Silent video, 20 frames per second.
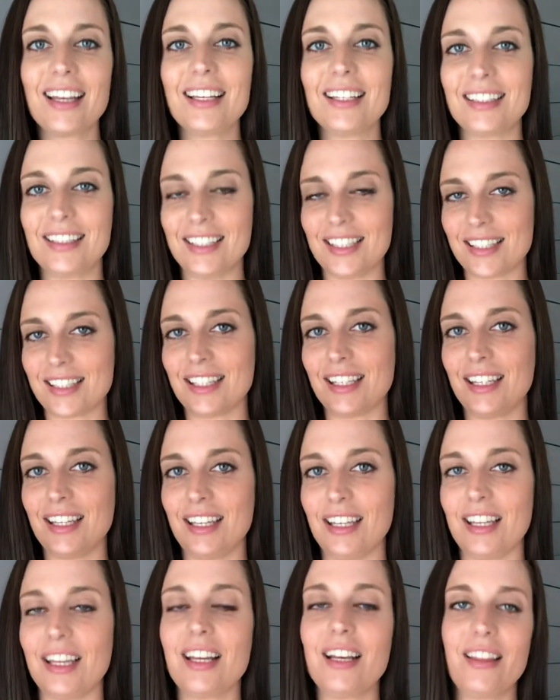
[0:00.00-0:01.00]
the
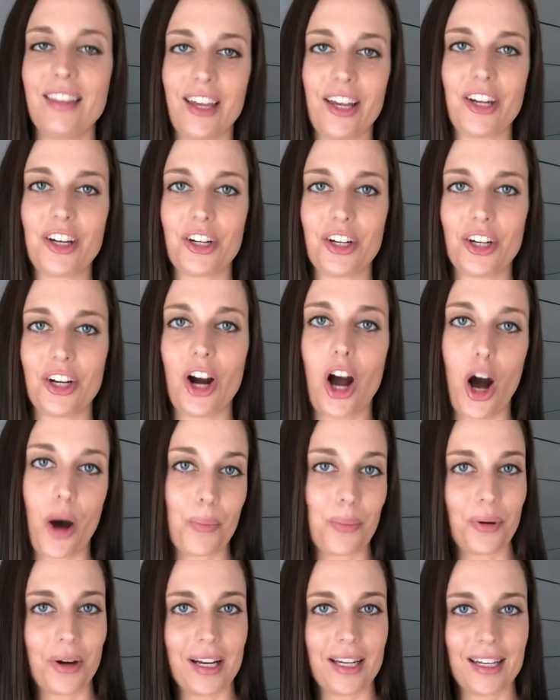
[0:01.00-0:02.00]
city that you're
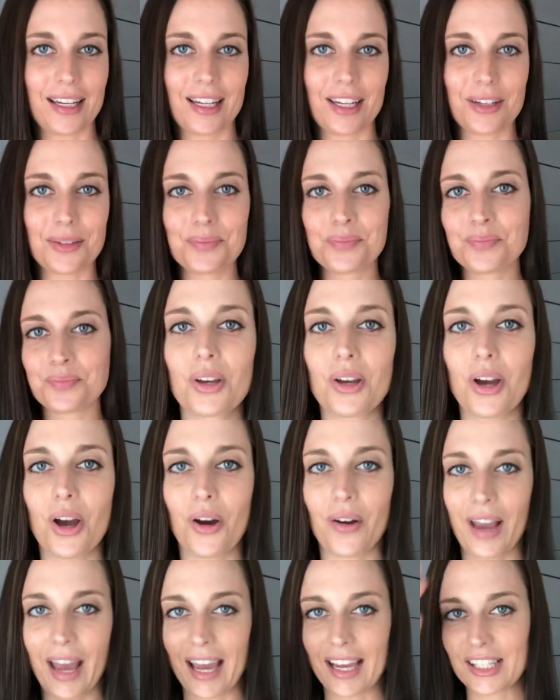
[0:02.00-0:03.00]
operating in.
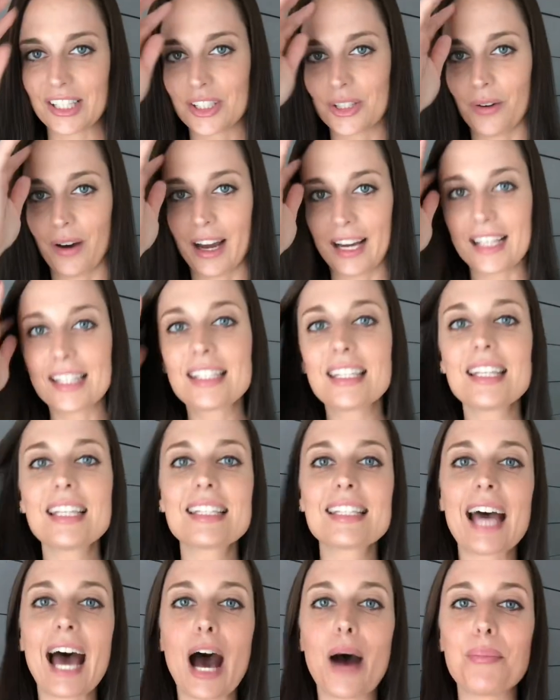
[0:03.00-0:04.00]
Okay, so I see this
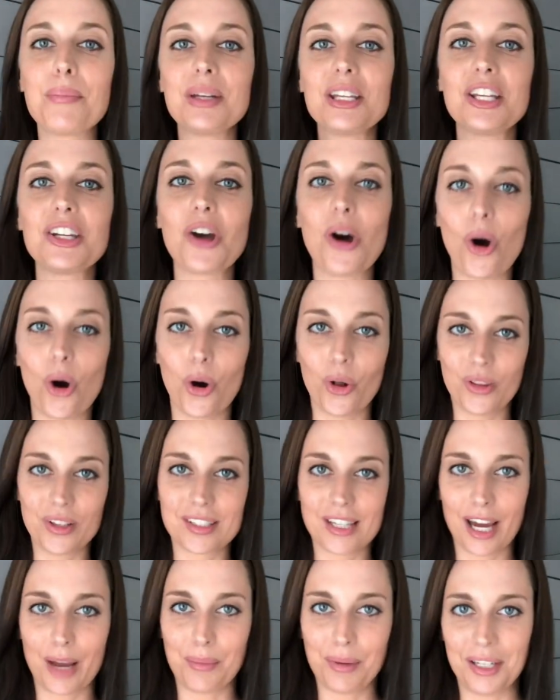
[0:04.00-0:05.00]
happening all the
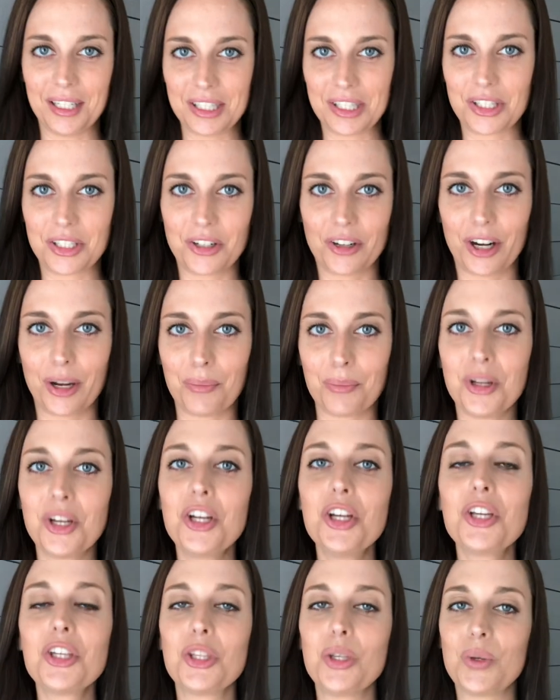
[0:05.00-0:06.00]
time on Instagram.
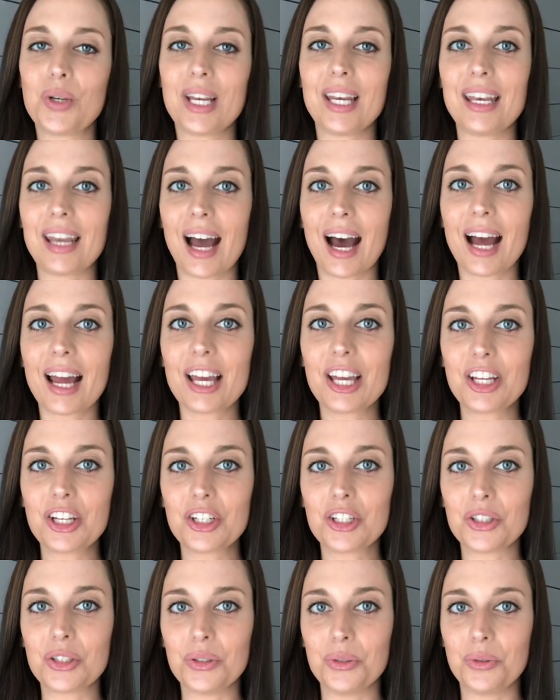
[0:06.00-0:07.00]
You cannot
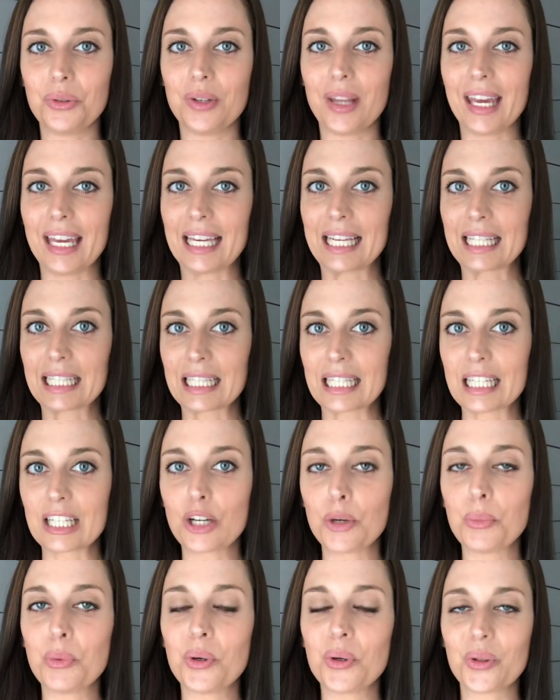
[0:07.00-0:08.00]
include a
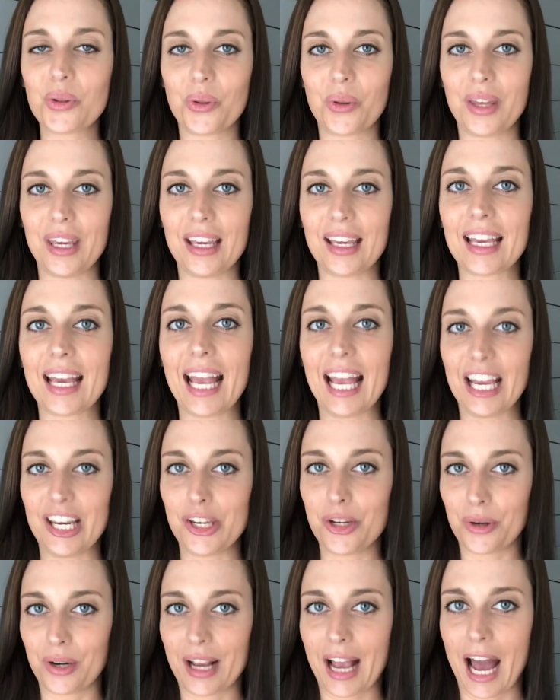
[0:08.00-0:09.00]
clickable link in
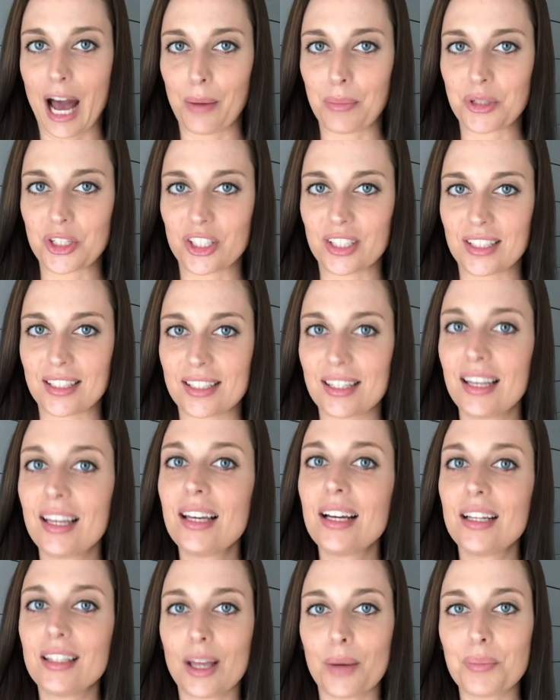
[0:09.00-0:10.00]
your captions.
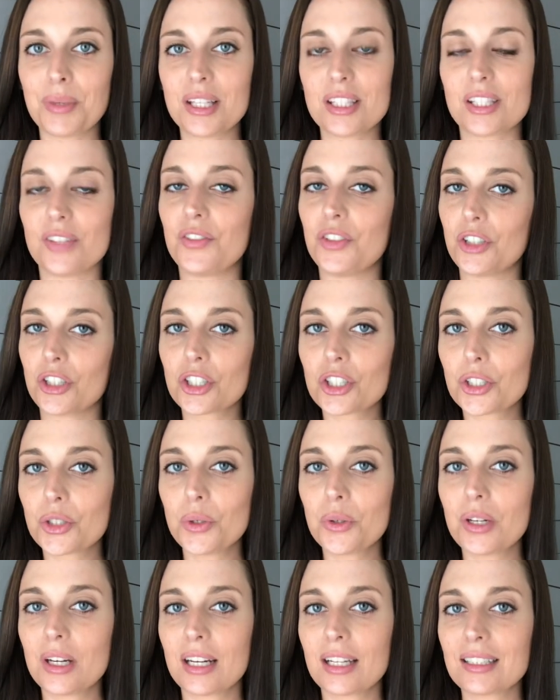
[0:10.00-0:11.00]
That means if you're
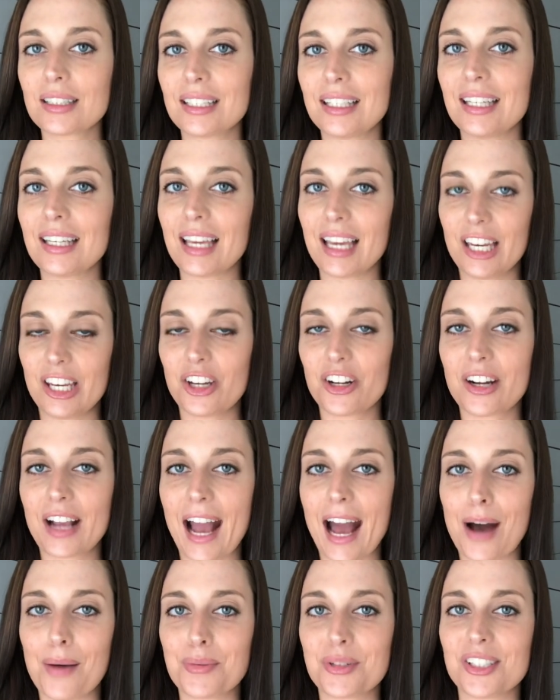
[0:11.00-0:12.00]
including a link in your
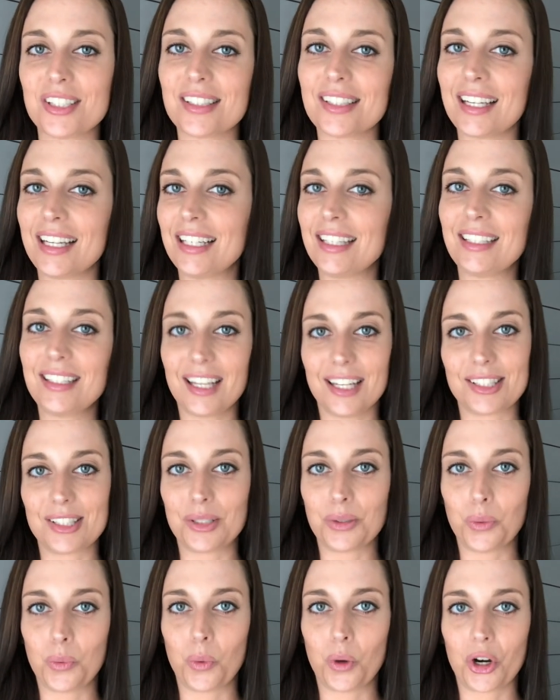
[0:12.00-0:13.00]
captions, it doesn't
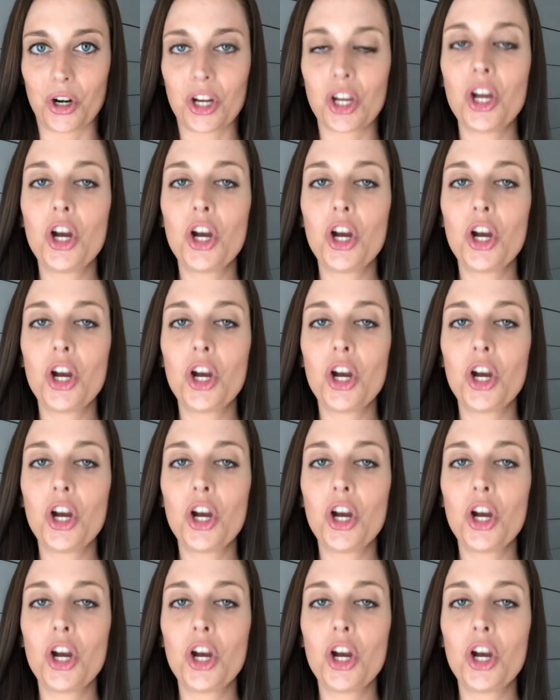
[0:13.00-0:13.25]
work.